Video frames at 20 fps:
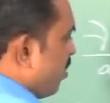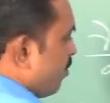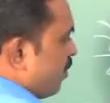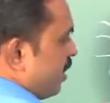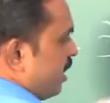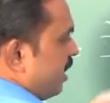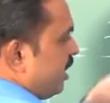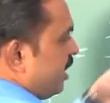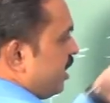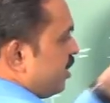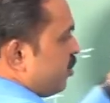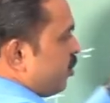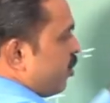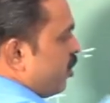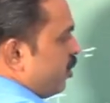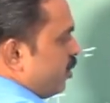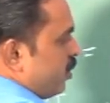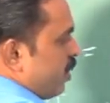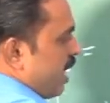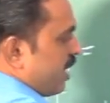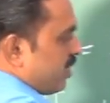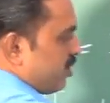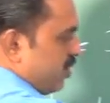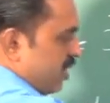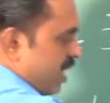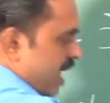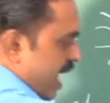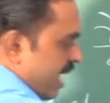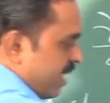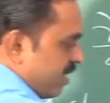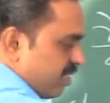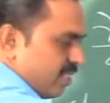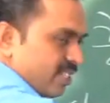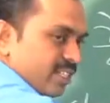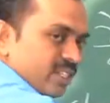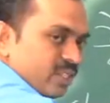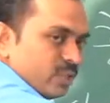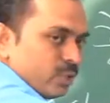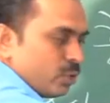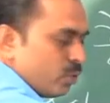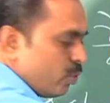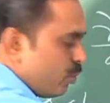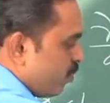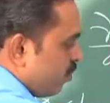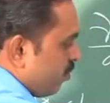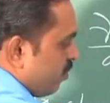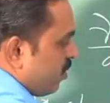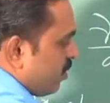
component is going to actually act to